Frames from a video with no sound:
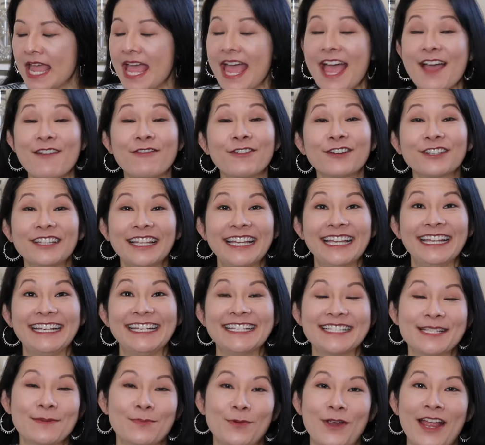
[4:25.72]
Everlane
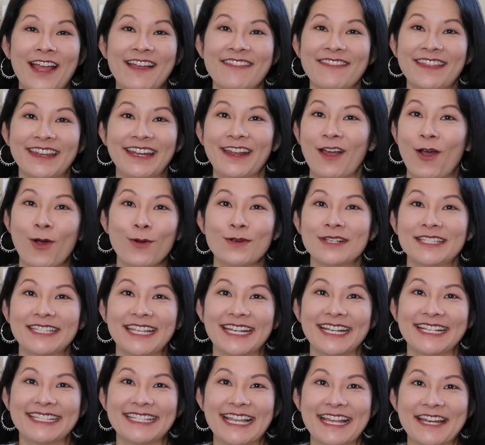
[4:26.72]
is a brand that I always
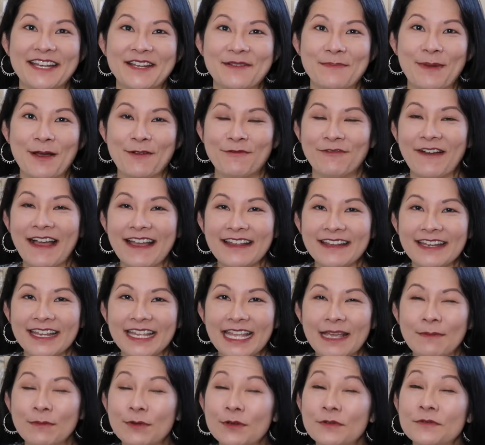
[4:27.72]
get excited about
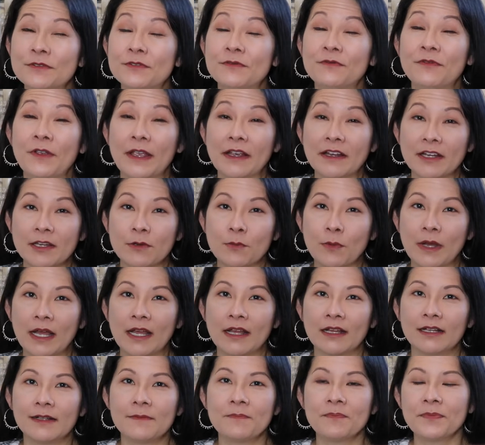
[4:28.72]
finding. It moves very
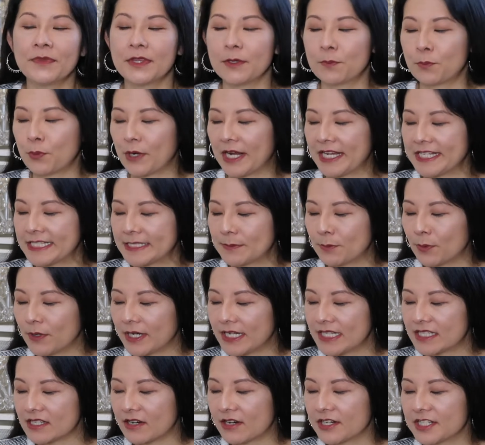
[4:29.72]
well. The price
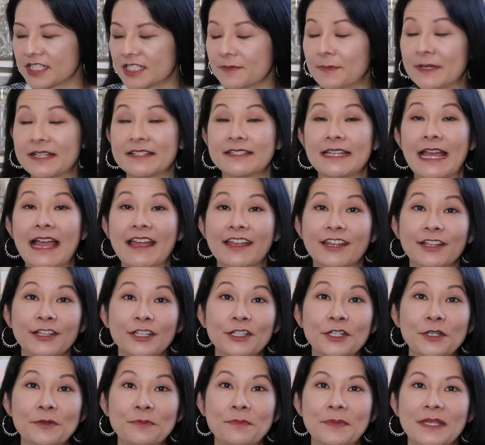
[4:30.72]
points aren't
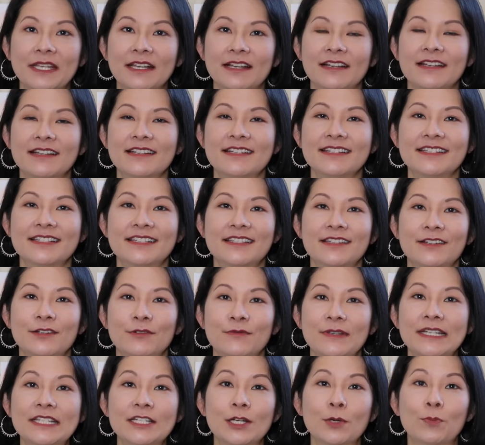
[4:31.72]
spectacular because their
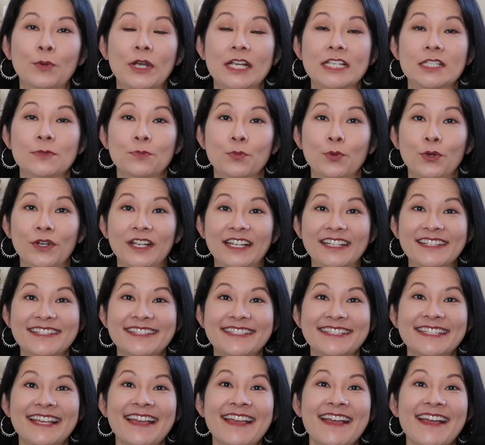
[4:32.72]
retail price
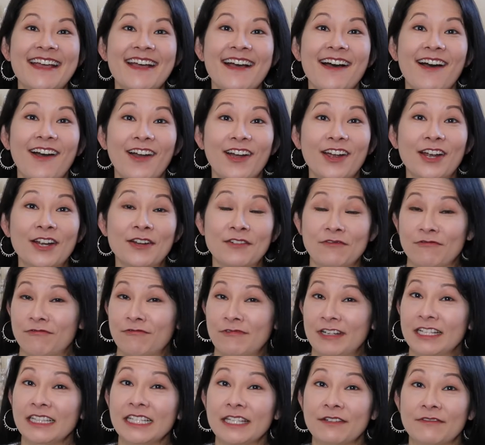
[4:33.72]
points are
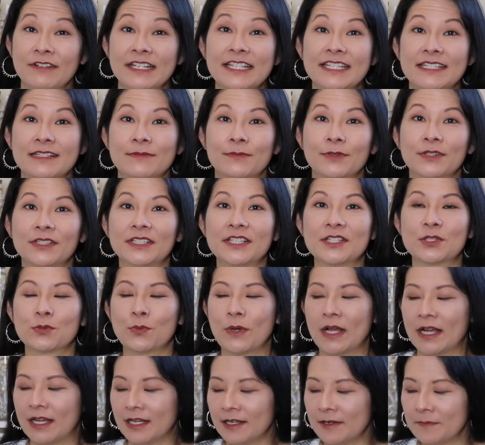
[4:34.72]
really reasonable as
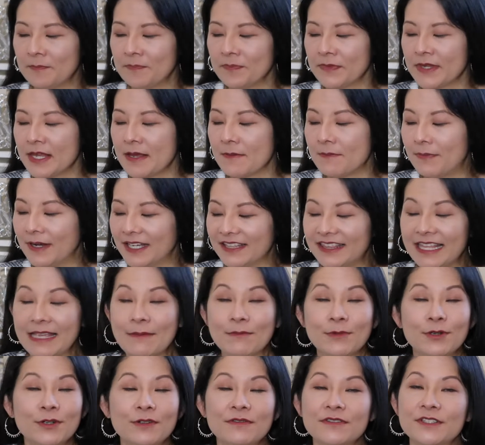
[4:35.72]
well, but they
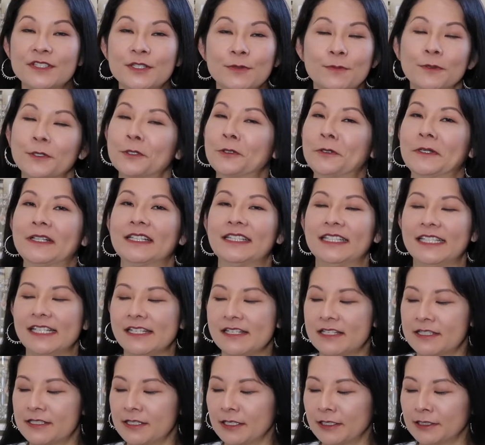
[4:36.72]
move super quickly.
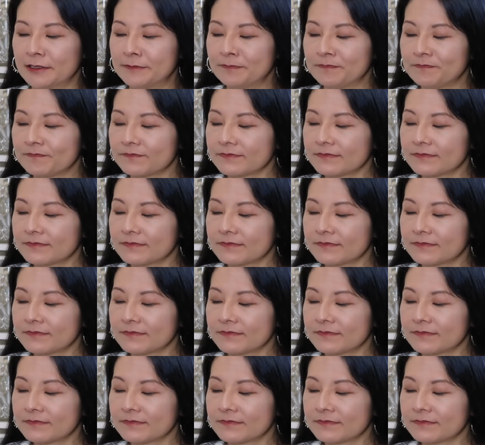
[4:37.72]
So